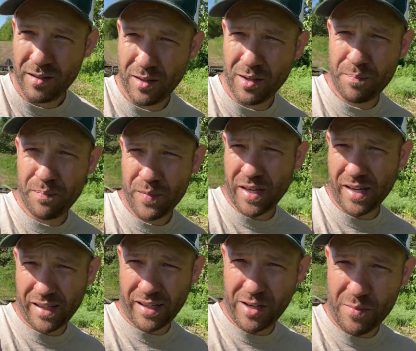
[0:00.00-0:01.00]
Oh,
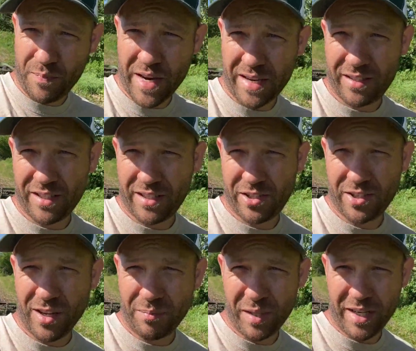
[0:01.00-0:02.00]
could you pass the salt,